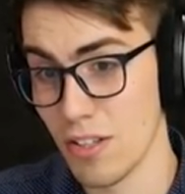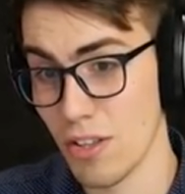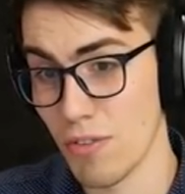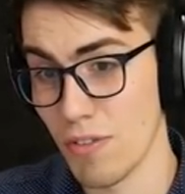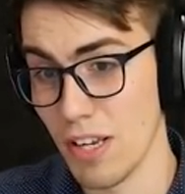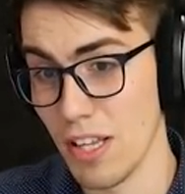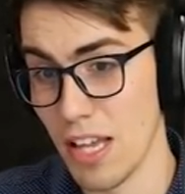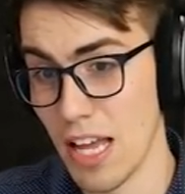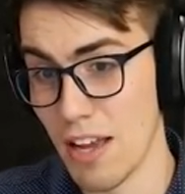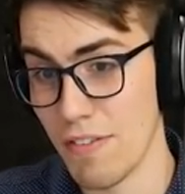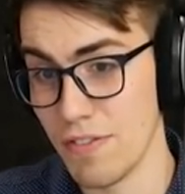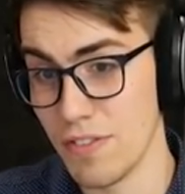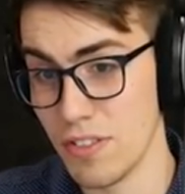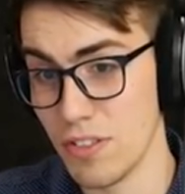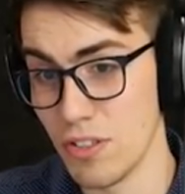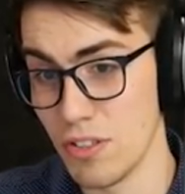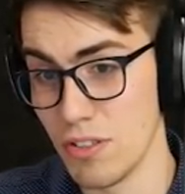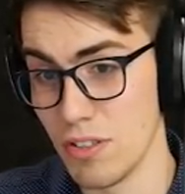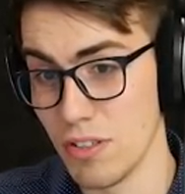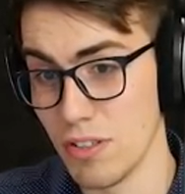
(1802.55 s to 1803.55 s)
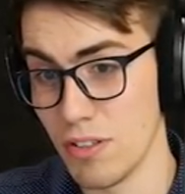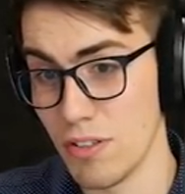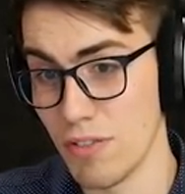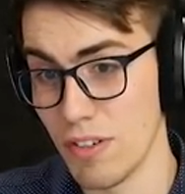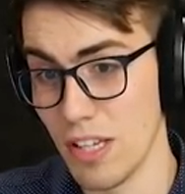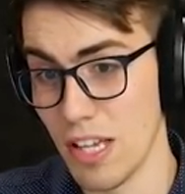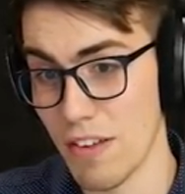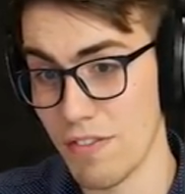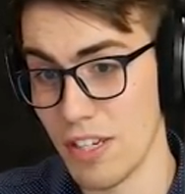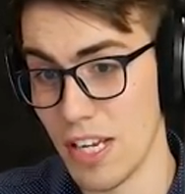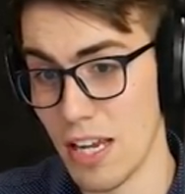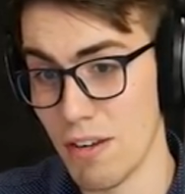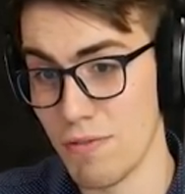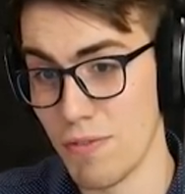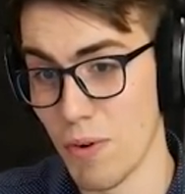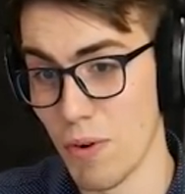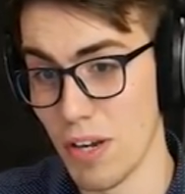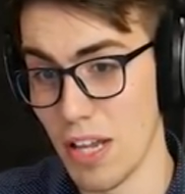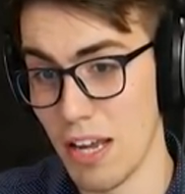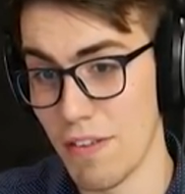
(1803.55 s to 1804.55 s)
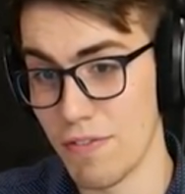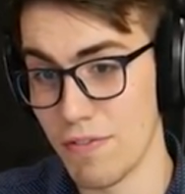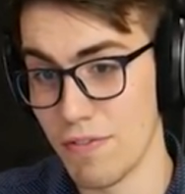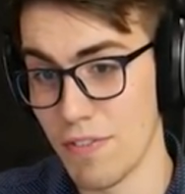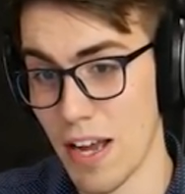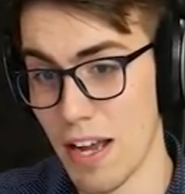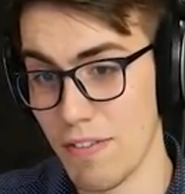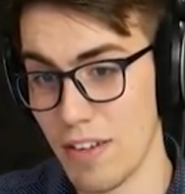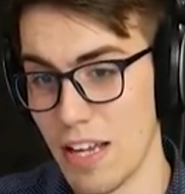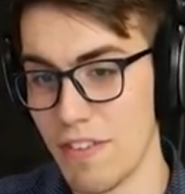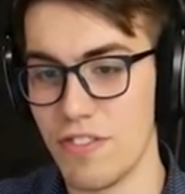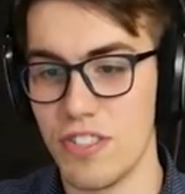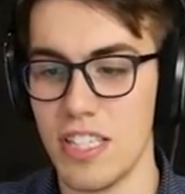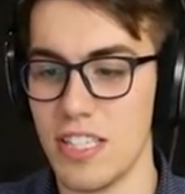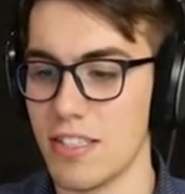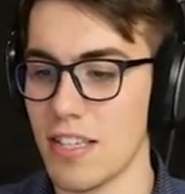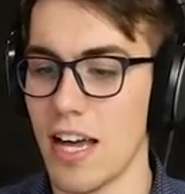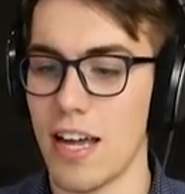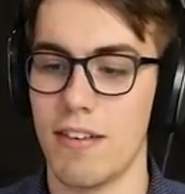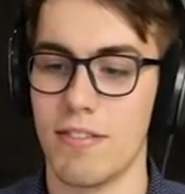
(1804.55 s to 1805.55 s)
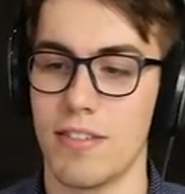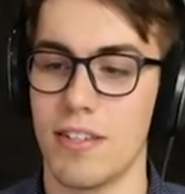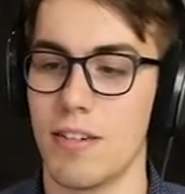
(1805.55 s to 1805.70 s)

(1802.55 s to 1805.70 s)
Three left, three left again, four left, five left. Jeez, I don't